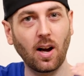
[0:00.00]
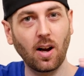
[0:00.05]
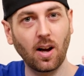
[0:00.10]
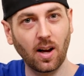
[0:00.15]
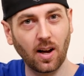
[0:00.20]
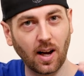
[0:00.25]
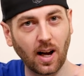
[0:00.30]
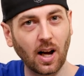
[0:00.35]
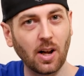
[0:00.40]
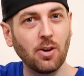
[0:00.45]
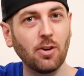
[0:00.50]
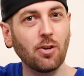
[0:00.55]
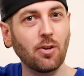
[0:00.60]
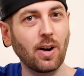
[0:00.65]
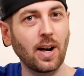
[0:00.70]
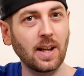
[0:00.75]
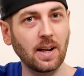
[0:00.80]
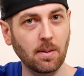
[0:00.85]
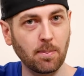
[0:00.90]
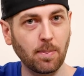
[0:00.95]
uh, under
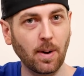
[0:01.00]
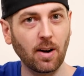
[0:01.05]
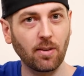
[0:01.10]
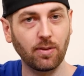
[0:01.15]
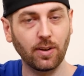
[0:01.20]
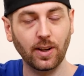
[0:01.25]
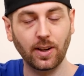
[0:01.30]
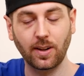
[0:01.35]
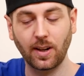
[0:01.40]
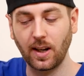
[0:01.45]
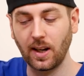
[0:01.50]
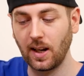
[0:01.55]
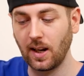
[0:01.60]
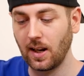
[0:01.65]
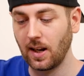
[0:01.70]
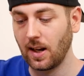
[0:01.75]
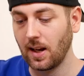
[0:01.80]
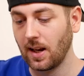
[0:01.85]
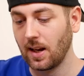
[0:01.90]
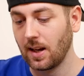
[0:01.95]
and above it,
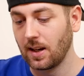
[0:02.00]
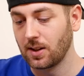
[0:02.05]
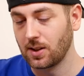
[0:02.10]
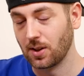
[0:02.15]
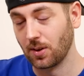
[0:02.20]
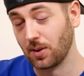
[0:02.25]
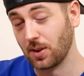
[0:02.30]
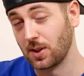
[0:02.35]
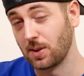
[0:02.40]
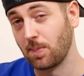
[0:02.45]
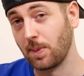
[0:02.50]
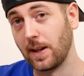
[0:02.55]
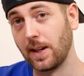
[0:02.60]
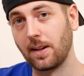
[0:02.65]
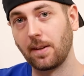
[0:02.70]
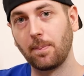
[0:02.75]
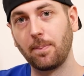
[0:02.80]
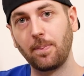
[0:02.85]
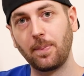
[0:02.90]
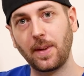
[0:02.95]
so to
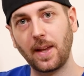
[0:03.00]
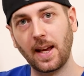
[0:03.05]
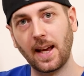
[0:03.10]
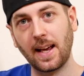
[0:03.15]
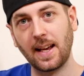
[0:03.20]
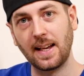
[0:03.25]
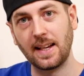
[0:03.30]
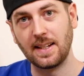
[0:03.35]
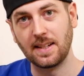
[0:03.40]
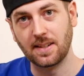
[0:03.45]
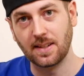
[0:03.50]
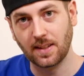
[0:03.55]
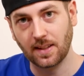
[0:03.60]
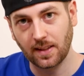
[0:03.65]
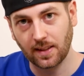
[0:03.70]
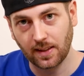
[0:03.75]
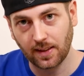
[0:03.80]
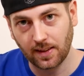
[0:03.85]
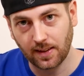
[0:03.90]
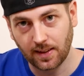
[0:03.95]
speak. And
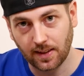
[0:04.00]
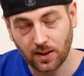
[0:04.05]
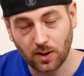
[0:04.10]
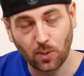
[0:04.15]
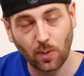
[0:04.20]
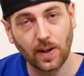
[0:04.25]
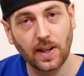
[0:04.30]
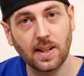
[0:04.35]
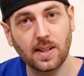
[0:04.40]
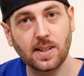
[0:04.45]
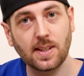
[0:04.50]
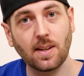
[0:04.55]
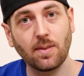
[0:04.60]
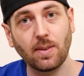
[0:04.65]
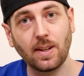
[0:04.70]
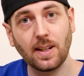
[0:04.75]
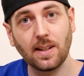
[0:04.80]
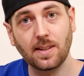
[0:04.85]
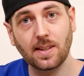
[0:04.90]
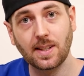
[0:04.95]
the
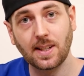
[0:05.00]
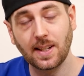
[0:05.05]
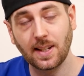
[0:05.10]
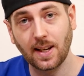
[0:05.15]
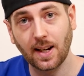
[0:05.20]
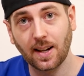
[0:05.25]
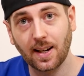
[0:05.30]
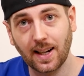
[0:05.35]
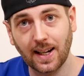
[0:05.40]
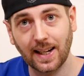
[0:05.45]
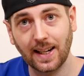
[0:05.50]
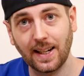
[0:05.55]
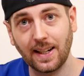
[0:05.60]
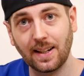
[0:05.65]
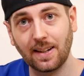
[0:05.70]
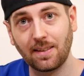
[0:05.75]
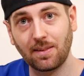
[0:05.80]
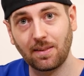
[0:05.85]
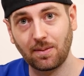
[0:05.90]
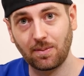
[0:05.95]
2070 Ti
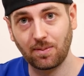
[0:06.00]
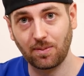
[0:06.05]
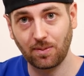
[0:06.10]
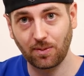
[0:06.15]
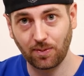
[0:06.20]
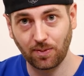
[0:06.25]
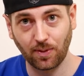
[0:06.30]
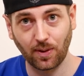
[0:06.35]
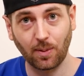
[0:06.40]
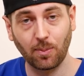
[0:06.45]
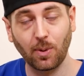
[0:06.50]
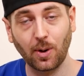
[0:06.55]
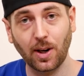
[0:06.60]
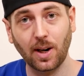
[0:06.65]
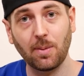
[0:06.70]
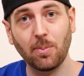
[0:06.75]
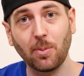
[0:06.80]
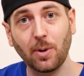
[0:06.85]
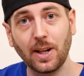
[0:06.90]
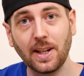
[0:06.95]
from what
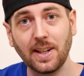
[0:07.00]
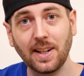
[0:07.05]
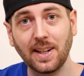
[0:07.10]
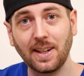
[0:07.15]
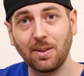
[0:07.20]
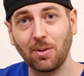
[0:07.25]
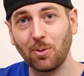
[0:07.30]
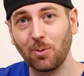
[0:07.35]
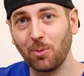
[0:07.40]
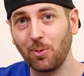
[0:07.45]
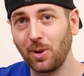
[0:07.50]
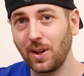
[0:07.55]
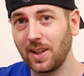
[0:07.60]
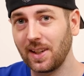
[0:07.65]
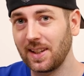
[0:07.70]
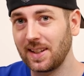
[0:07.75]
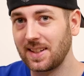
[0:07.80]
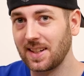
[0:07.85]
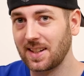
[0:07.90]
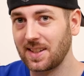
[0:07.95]
I'm reading,
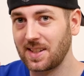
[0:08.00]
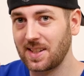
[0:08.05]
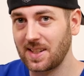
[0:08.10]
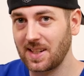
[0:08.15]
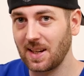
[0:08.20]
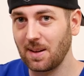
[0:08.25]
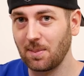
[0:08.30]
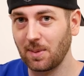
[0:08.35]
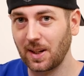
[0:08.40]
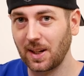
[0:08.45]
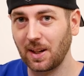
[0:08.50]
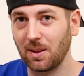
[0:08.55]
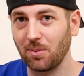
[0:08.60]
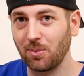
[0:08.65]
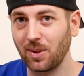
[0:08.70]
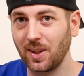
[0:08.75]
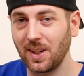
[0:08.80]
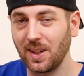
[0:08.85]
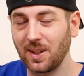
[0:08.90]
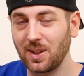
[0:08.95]
really does seem like
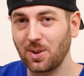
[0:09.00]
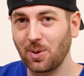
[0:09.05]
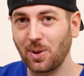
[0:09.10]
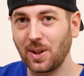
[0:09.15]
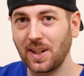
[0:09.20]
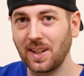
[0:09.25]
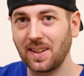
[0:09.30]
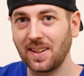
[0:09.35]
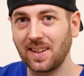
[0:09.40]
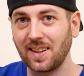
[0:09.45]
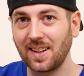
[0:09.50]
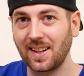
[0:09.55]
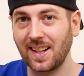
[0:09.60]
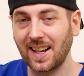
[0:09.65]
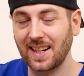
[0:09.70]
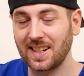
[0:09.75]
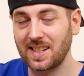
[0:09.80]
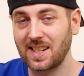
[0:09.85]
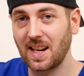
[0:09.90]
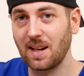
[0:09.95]
NVIDIA doing
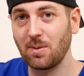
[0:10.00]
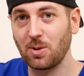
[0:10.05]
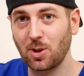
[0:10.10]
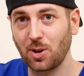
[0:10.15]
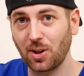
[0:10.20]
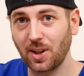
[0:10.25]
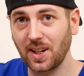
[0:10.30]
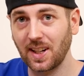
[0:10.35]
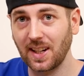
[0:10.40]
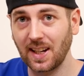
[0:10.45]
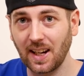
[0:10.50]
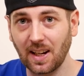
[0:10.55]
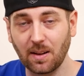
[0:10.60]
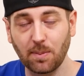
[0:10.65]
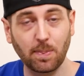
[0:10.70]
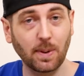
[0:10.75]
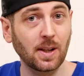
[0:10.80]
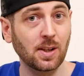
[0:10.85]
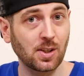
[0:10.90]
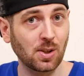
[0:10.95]
that same trick again
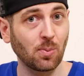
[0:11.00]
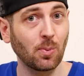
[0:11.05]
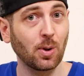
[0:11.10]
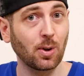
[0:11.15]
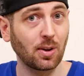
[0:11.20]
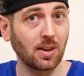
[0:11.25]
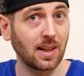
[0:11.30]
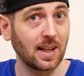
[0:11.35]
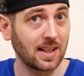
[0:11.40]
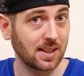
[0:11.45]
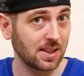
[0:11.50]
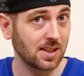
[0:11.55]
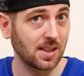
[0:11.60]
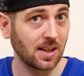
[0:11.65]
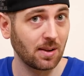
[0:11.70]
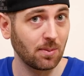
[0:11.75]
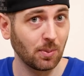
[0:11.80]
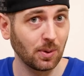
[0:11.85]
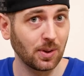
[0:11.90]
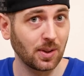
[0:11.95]
because it worked last
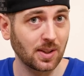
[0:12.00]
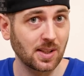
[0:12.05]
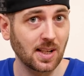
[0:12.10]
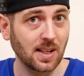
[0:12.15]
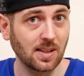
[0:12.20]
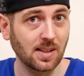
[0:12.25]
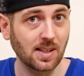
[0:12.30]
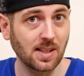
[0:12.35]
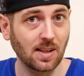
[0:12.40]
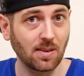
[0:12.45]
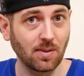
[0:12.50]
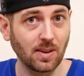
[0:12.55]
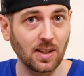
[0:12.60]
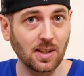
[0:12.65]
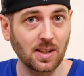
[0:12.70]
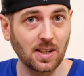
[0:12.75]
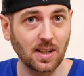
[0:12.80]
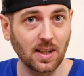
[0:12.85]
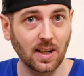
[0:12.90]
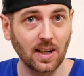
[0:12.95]
time with the 1070
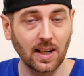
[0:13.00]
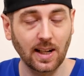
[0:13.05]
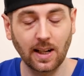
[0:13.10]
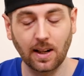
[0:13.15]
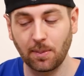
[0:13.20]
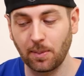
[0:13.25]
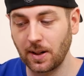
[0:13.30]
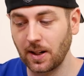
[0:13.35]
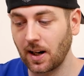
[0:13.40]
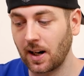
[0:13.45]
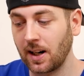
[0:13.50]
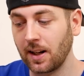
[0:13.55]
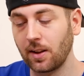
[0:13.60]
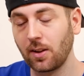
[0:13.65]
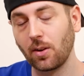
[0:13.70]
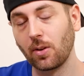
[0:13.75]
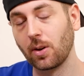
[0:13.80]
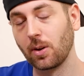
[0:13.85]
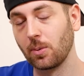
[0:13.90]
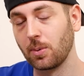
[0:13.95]
Ti. I mean, I
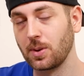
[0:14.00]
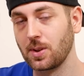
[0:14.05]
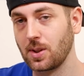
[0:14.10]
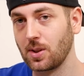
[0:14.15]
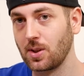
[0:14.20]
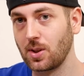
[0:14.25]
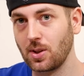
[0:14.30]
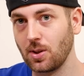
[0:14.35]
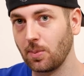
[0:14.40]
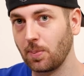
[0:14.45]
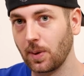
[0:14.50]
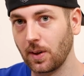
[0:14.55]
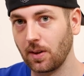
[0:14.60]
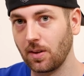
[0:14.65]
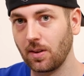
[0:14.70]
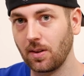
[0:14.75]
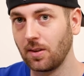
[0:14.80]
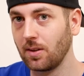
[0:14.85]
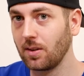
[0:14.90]
thought it was a stupid